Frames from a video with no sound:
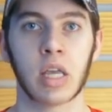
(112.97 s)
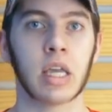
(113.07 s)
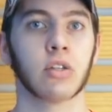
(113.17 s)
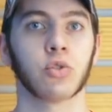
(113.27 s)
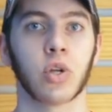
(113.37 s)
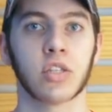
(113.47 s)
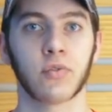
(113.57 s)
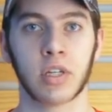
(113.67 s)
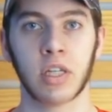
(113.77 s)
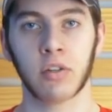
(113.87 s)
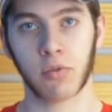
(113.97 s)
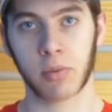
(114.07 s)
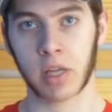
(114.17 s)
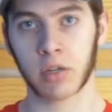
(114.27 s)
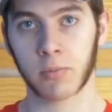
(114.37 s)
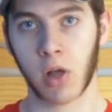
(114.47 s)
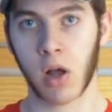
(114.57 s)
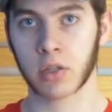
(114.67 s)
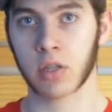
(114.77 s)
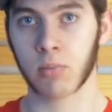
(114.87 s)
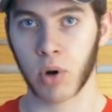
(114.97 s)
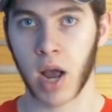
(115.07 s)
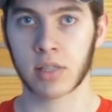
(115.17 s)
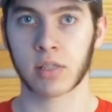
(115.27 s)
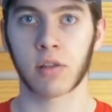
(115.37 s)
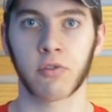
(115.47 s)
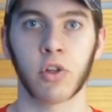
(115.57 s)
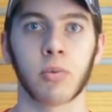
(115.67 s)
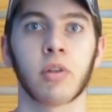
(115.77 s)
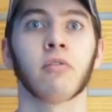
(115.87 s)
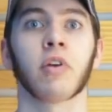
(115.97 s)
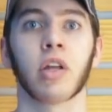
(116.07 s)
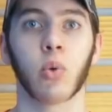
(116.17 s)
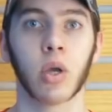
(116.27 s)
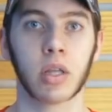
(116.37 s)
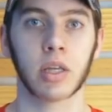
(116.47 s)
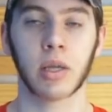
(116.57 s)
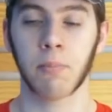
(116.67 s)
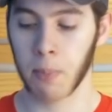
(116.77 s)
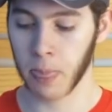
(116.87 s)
it can transfer heat from the heater block to the brass to the filament very quickly.